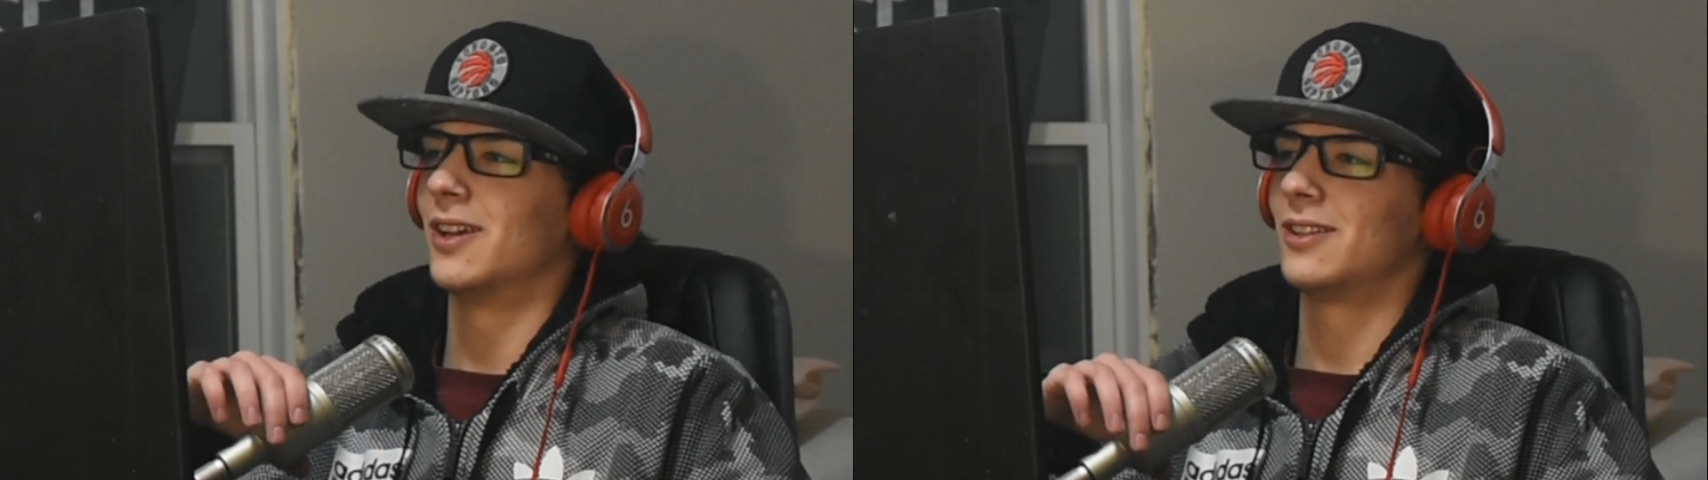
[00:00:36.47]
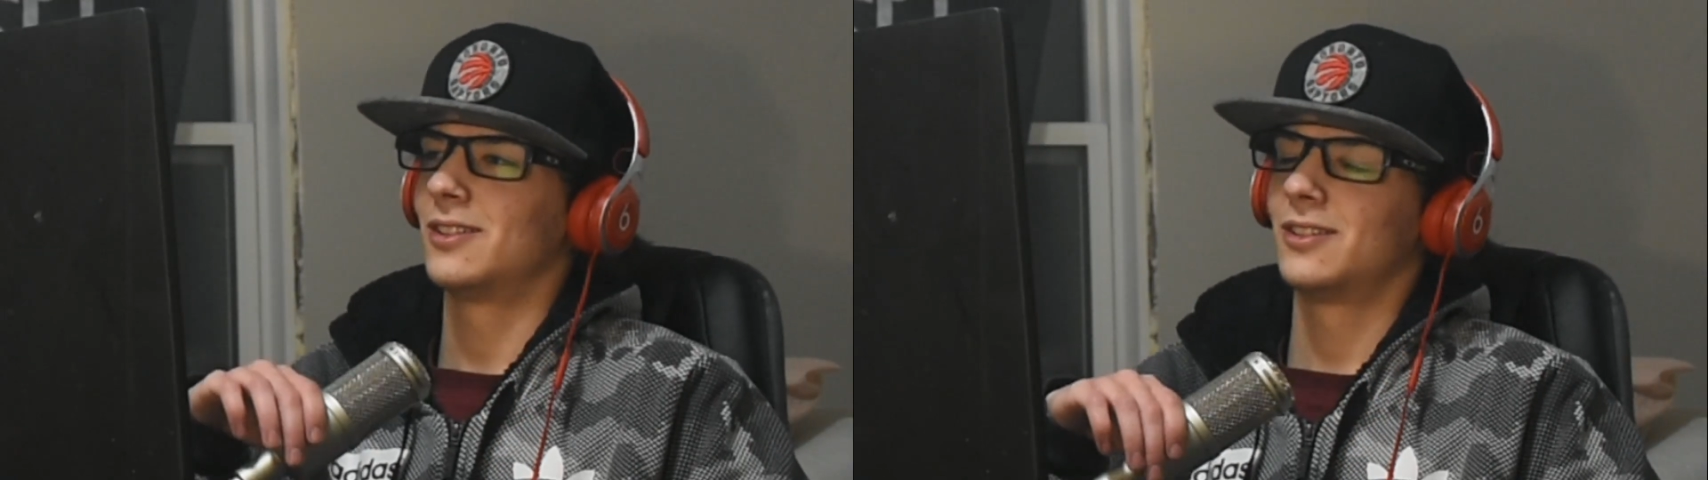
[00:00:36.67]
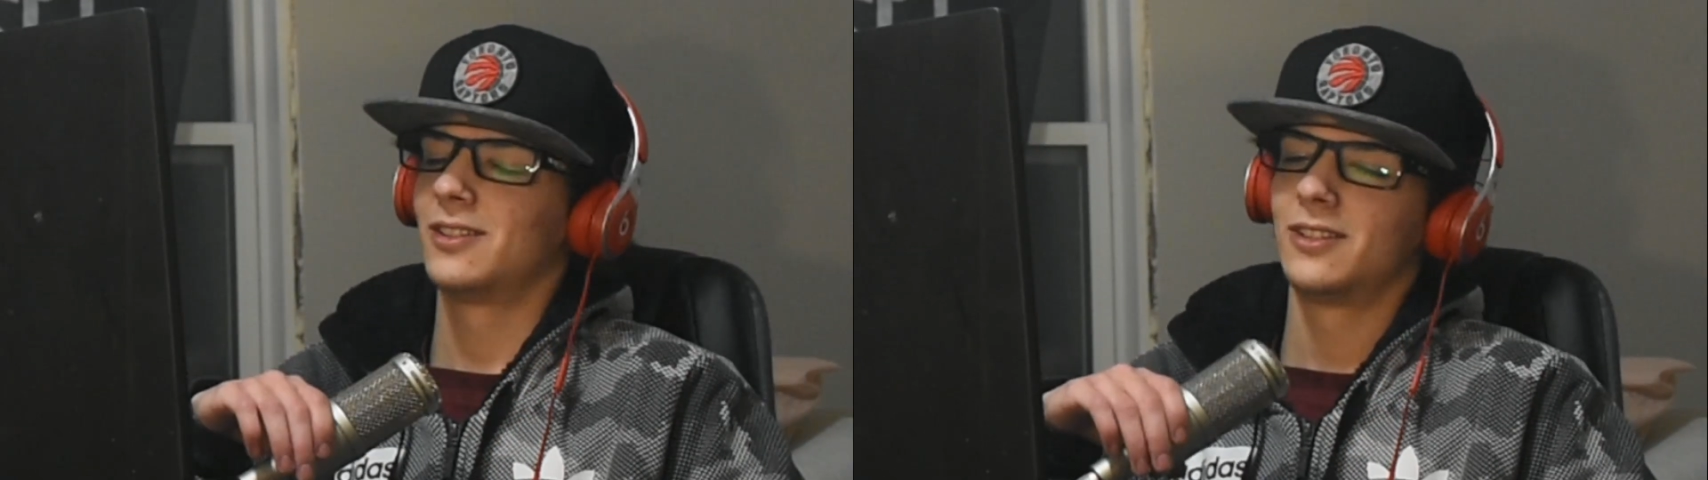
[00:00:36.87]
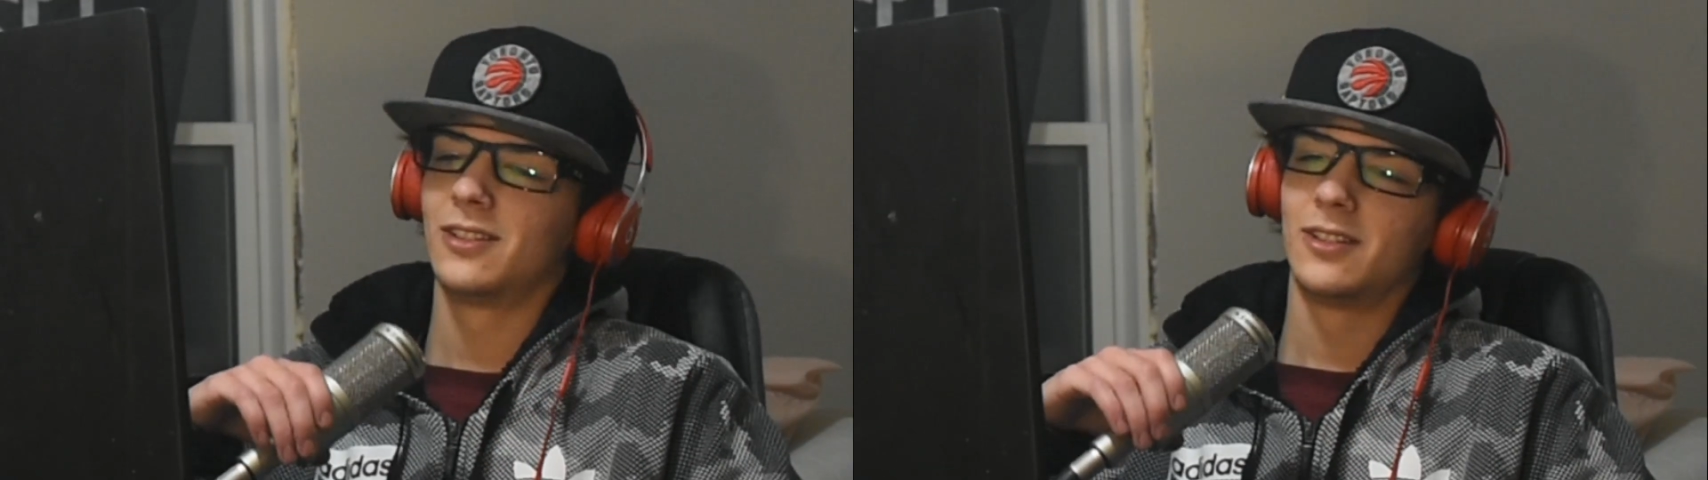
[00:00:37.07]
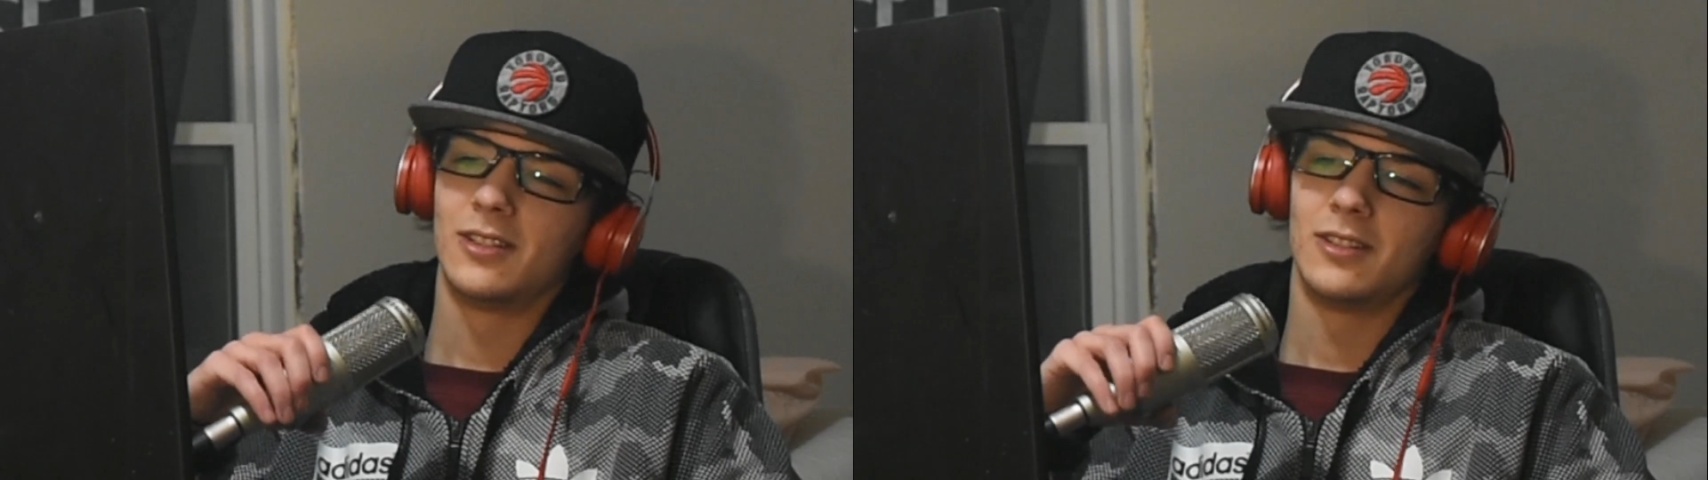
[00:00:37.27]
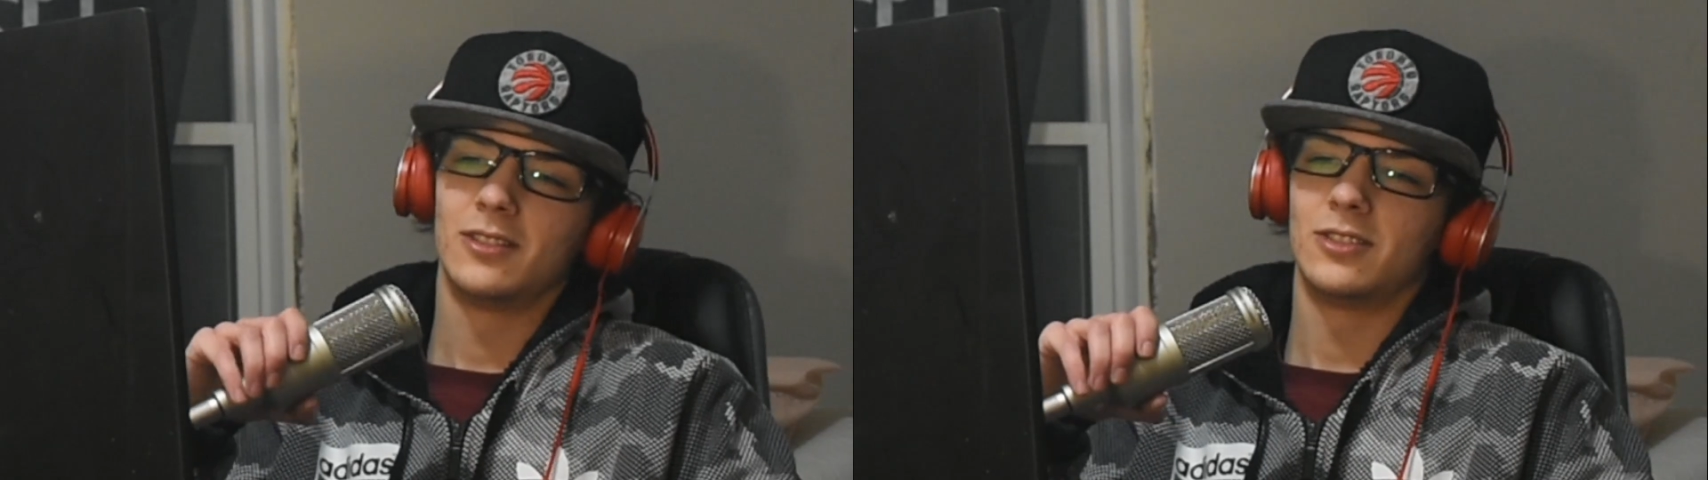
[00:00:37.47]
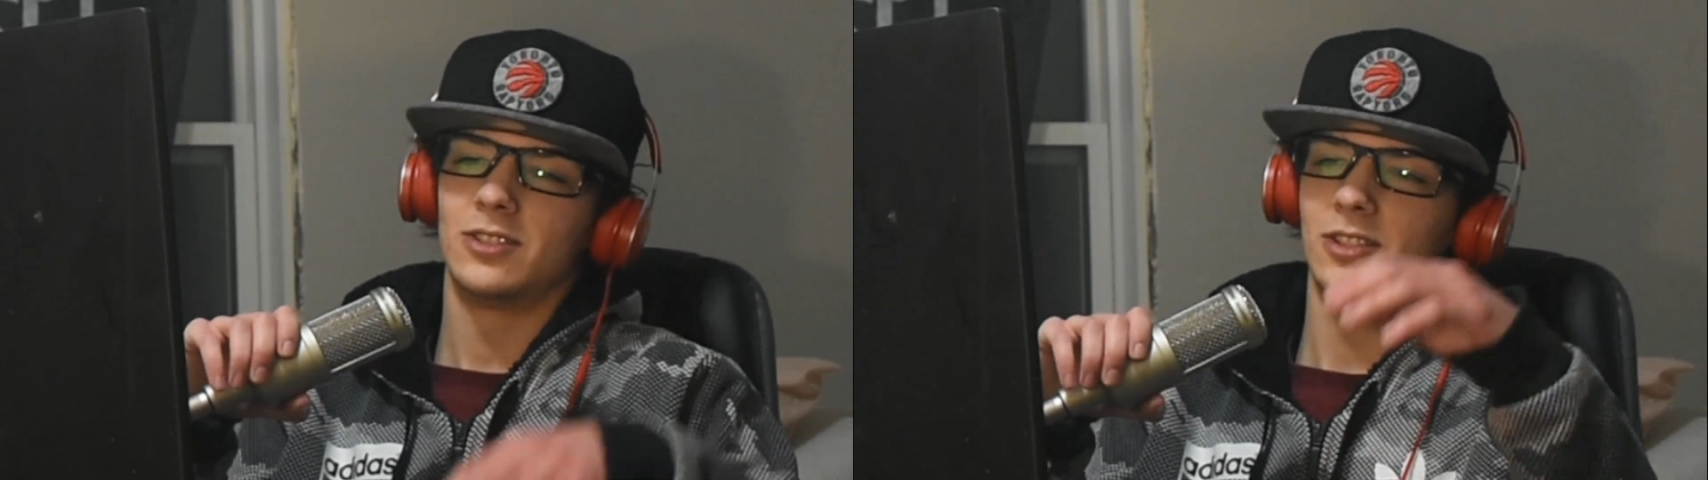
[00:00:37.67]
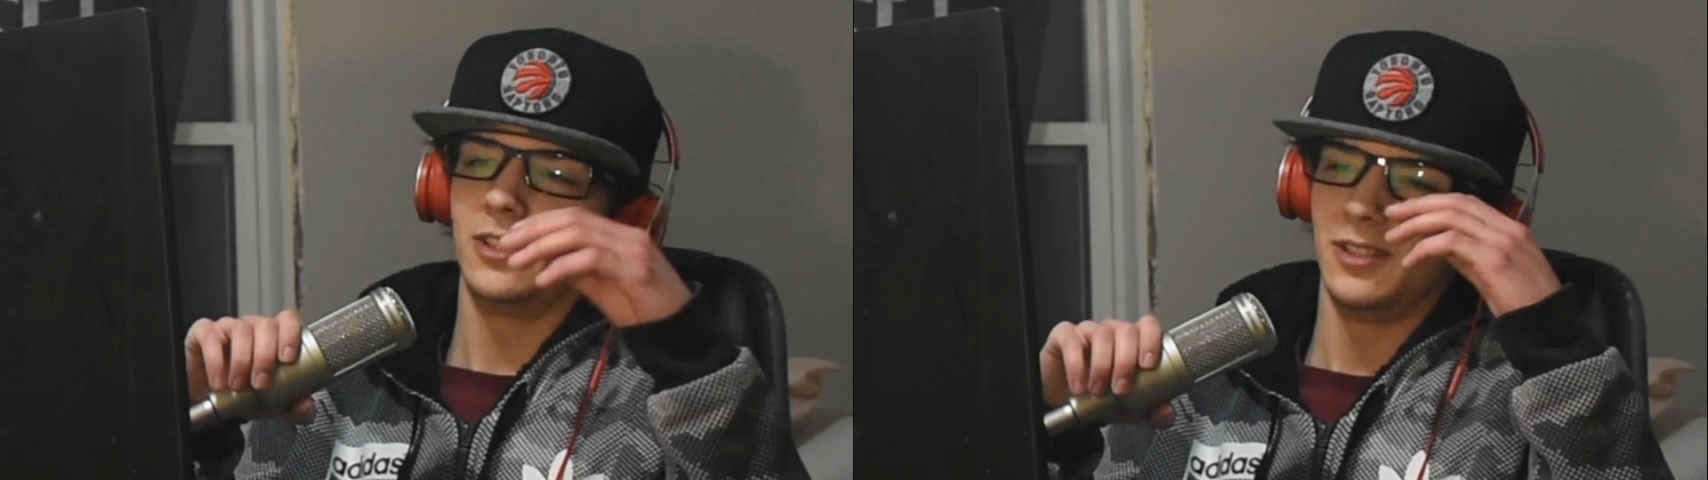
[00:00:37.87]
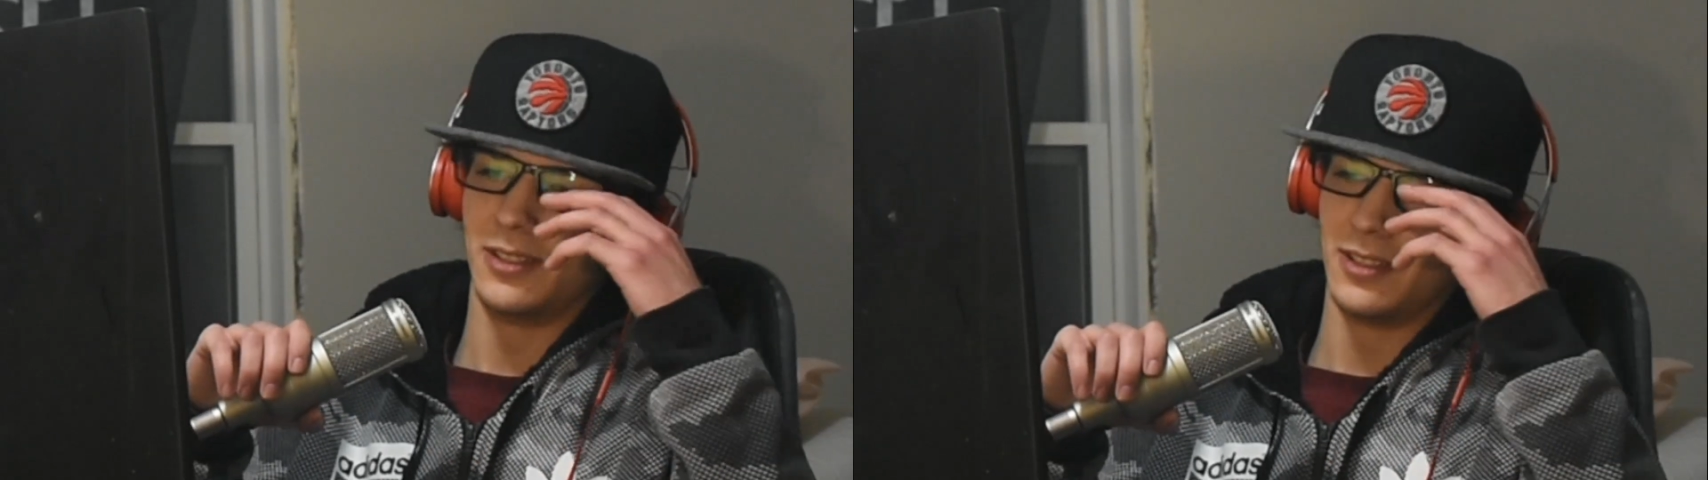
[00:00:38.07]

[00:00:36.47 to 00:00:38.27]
that. Shit.